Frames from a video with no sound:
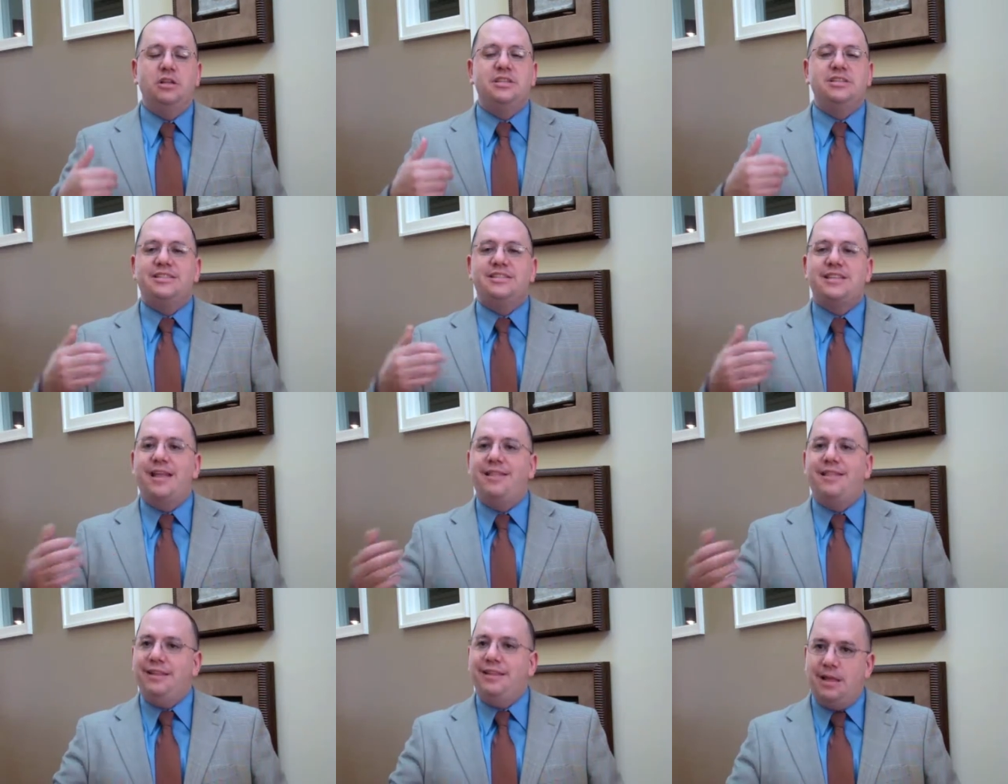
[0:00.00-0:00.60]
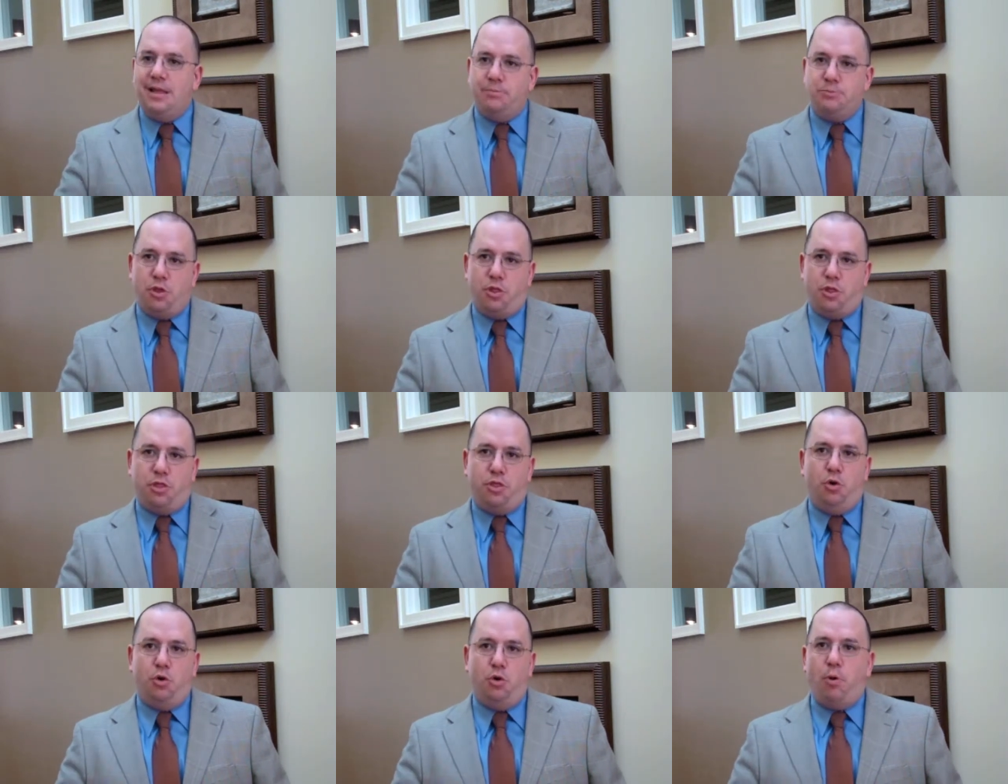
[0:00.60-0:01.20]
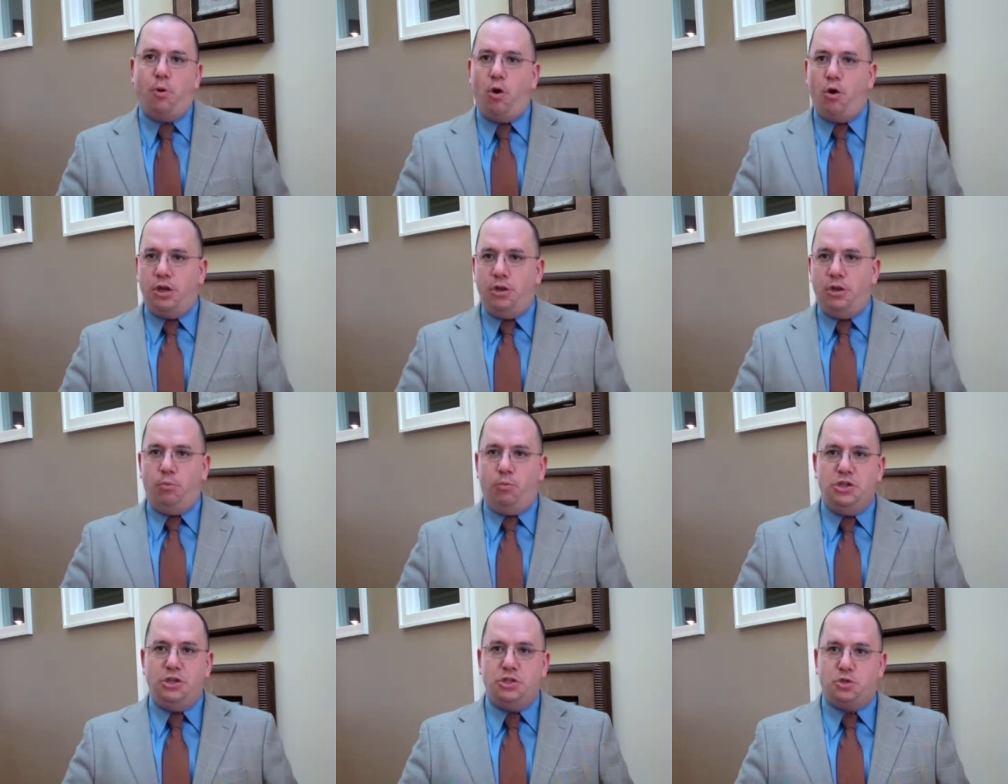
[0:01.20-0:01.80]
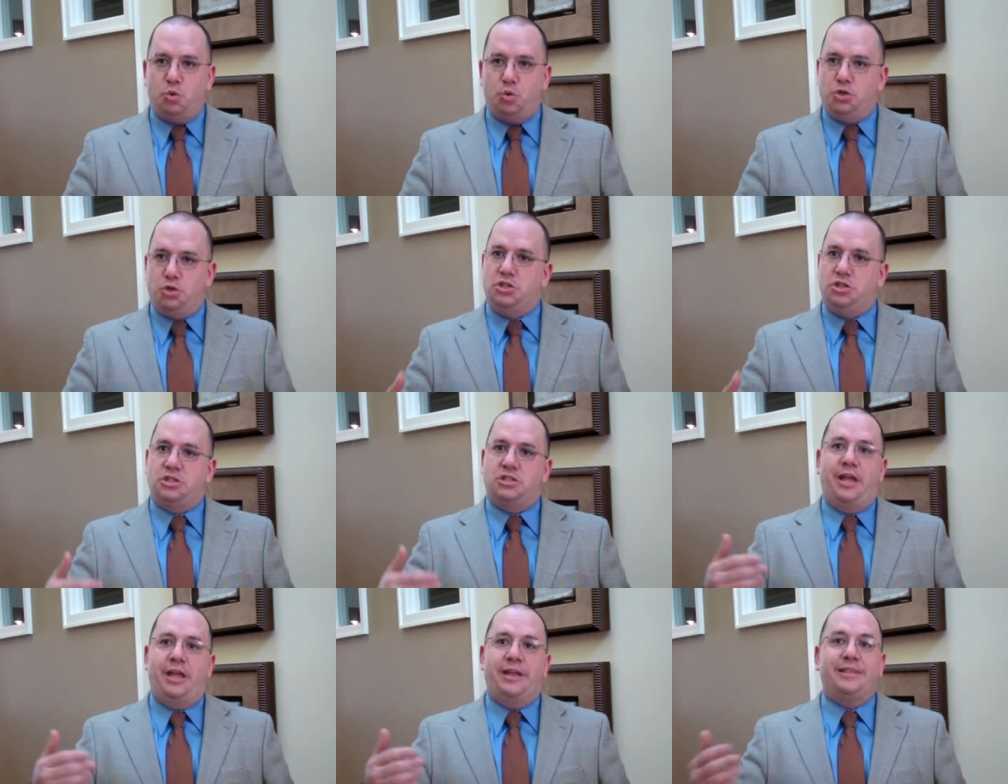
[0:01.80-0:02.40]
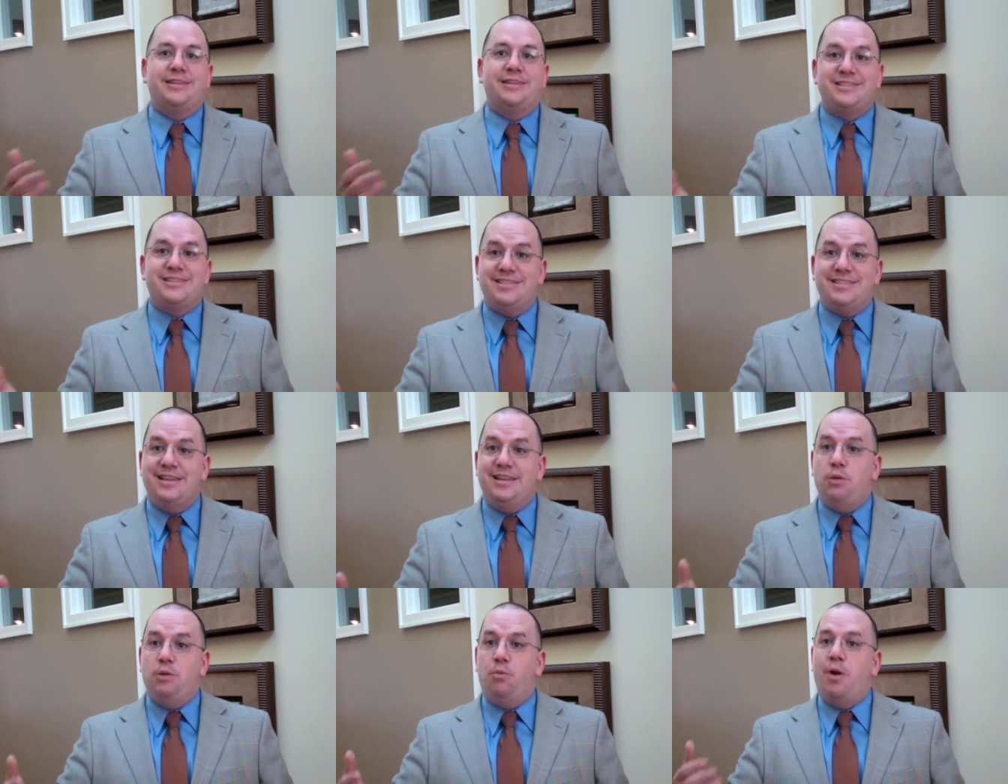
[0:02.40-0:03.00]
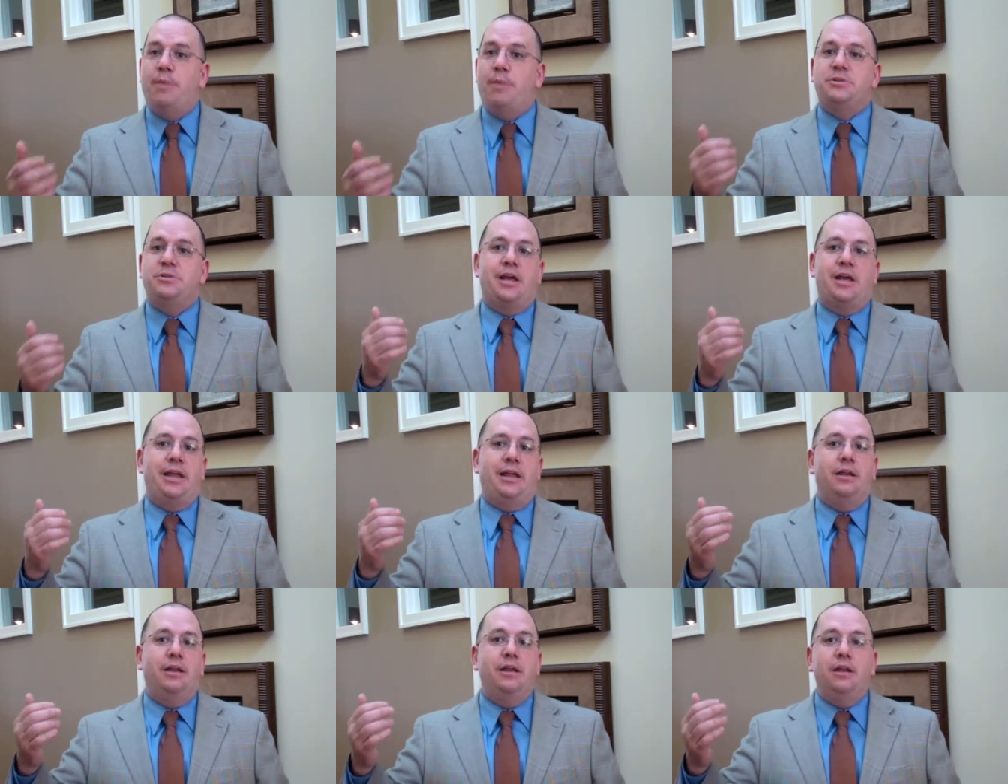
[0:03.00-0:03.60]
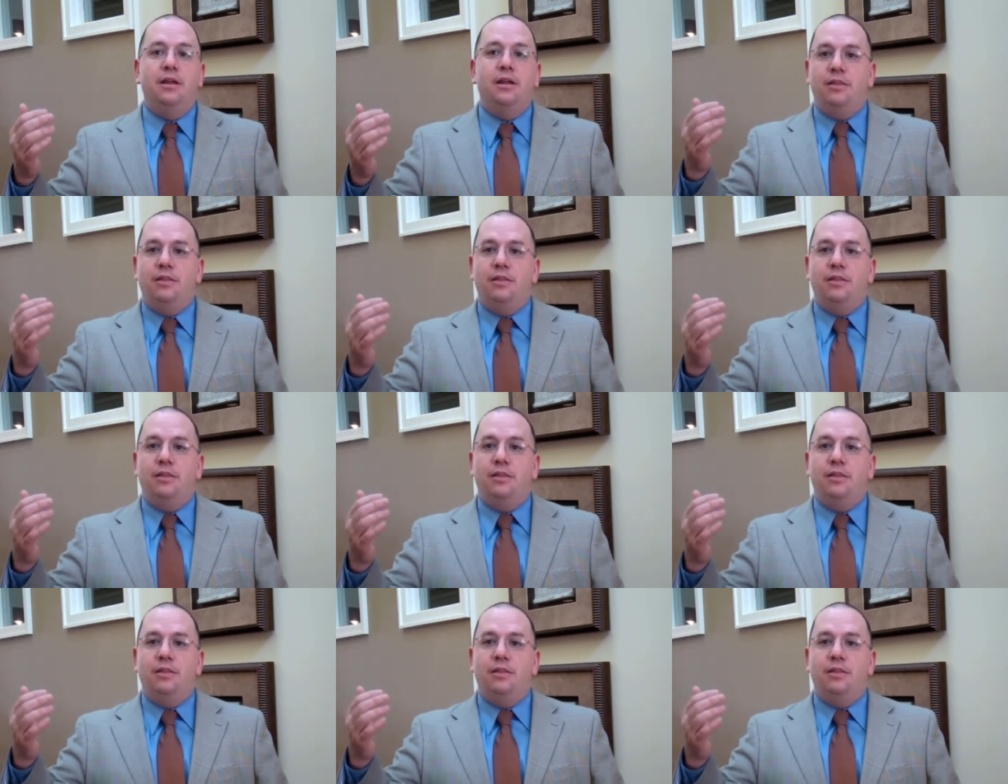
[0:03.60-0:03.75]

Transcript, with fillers: sending them to third-party resources like the city website,